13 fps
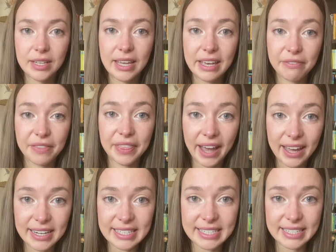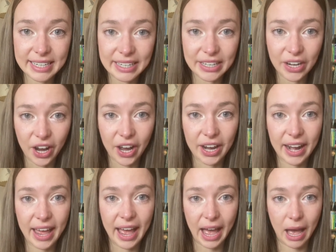if that did not
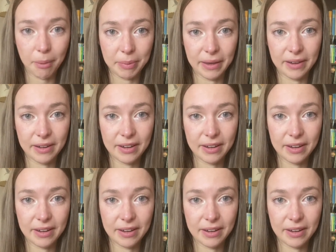happen.